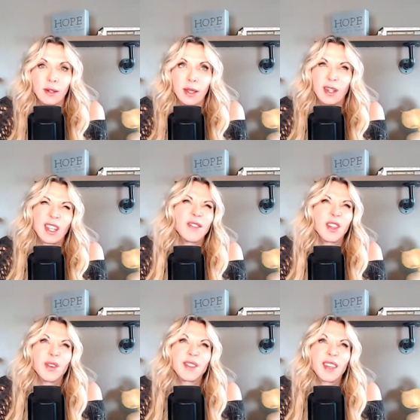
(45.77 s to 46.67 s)
And even
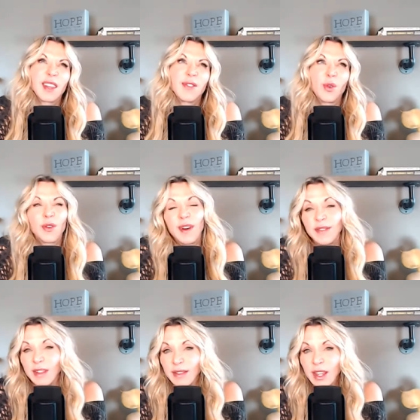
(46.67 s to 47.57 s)
though it's like four or five
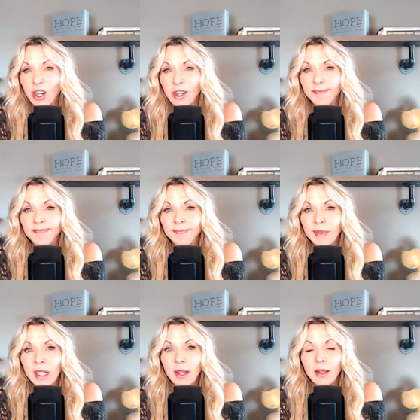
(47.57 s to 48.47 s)
days later,
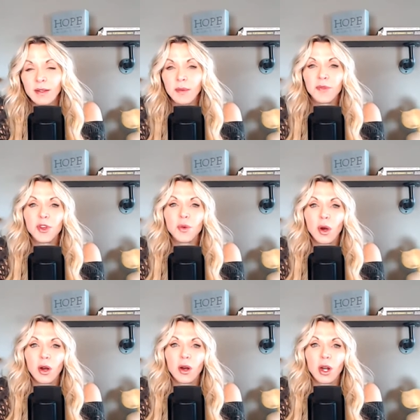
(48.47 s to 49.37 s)
some of you
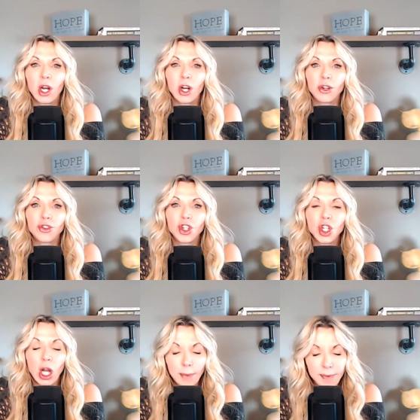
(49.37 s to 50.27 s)
are
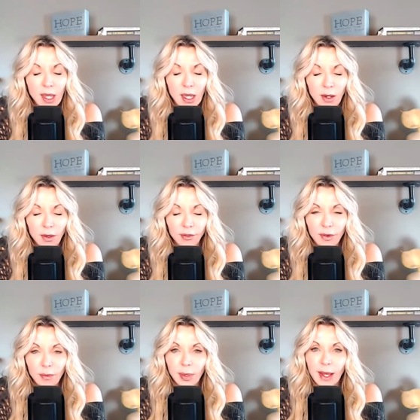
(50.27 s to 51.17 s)
shopped out
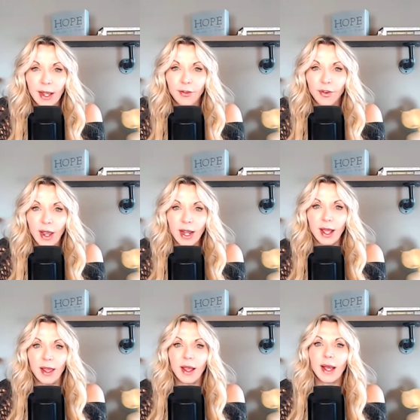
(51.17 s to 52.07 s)
from Black
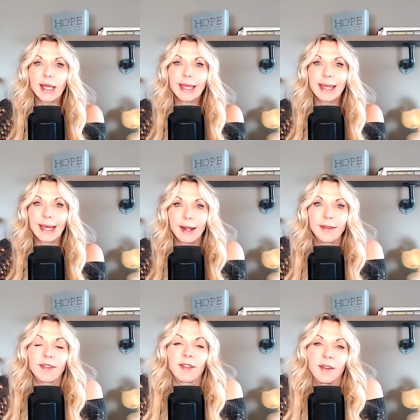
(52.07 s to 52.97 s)
Friday. I get it.